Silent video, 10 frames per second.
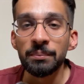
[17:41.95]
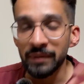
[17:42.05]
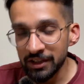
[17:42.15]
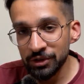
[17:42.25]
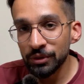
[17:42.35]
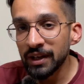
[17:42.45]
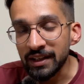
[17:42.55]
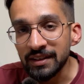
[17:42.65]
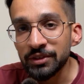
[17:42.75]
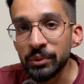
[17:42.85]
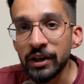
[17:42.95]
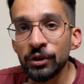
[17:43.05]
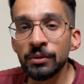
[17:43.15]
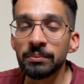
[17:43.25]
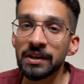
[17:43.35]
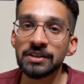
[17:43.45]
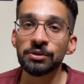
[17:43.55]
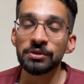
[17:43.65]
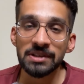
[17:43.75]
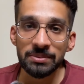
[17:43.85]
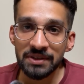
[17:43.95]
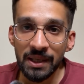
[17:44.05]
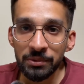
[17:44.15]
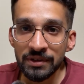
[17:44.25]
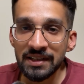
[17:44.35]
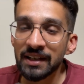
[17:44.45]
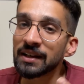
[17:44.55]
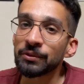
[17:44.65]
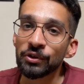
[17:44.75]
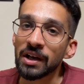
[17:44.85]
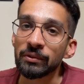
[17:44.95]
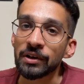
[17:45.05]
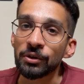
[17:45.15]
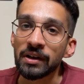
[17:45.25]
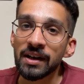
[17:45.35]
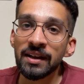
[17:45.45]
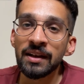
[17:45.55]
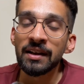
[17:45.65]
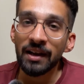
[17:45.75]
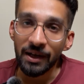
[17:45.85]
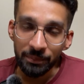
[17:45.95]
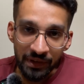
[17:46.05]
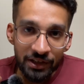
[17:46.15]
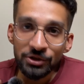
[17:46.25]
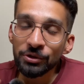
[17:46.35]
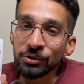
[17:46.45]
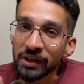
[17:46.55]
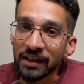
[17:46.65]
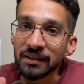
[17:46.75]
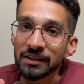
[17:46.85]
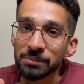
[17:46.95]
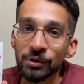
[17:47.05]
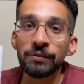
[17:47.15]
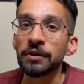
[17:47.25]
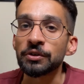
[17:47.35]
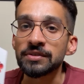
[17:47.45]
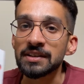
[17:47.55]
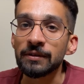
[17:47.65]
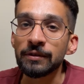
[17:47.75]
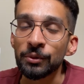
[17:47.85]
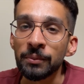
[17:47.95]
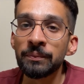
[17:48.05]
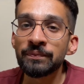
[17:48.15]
Make sure you like this video, make sure you subscribe to the channel if you haven't already, and make sure you read this book for yourself too.